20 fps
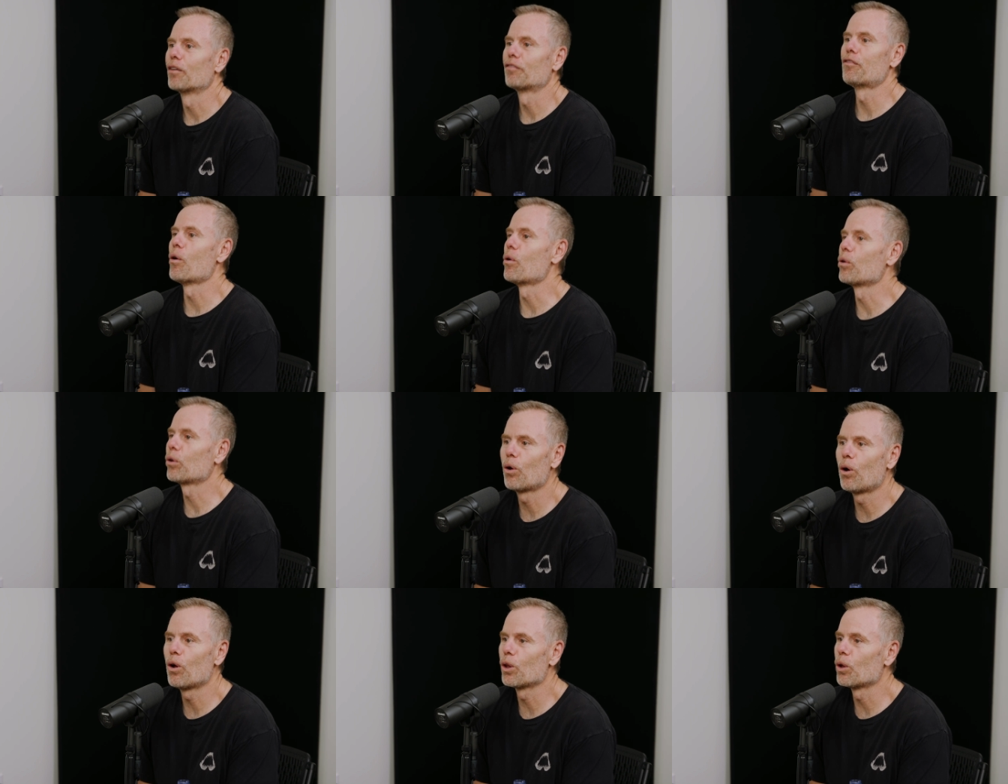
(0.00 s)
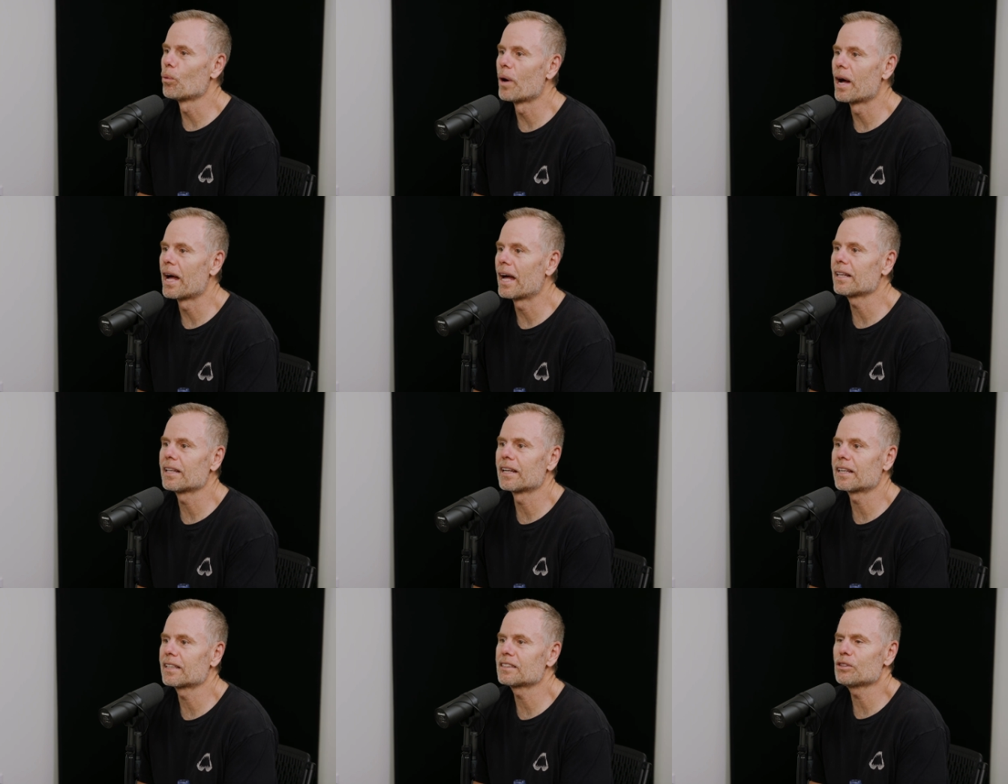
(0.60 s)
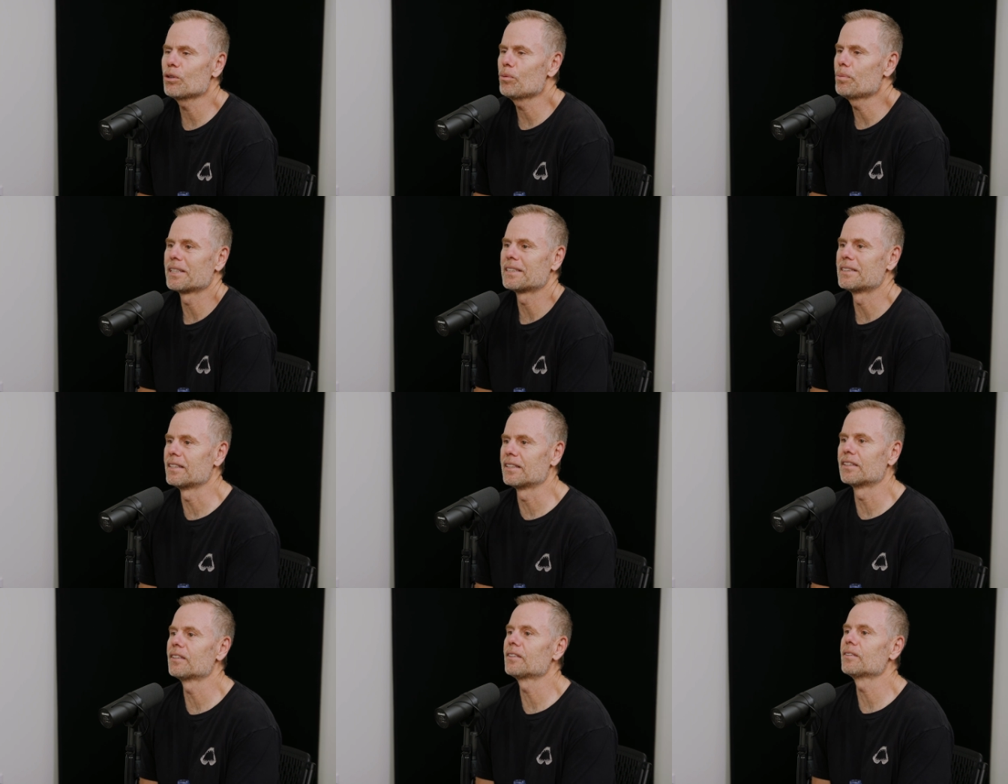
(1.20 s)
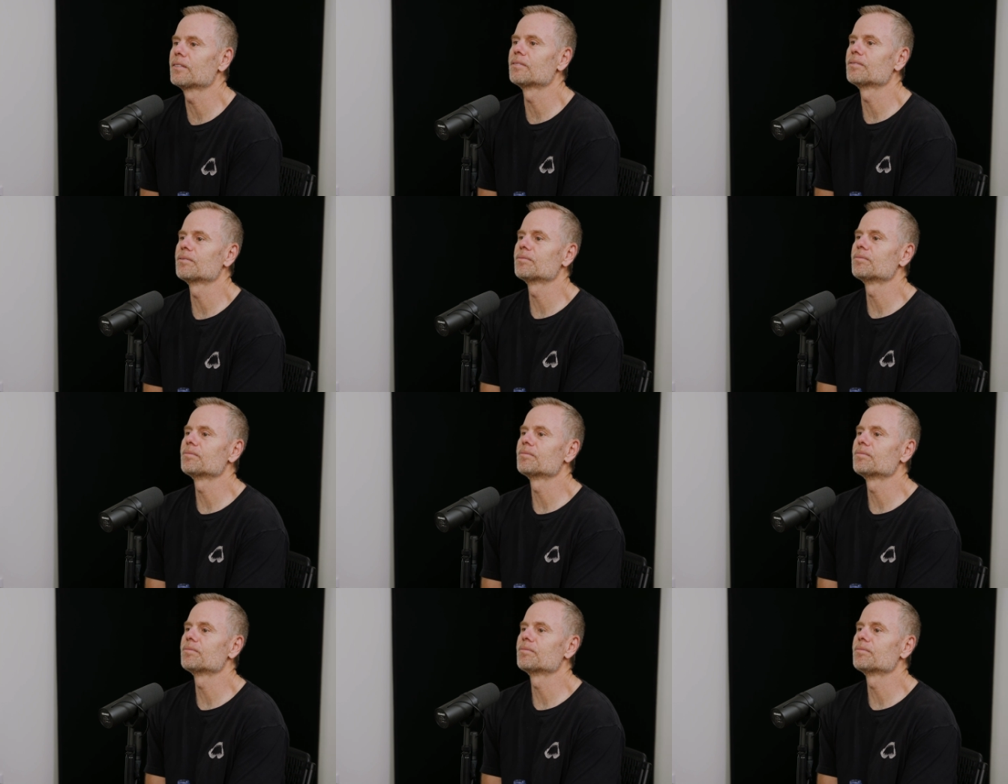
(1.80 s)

We're a phone call away. Like, it's no big deal.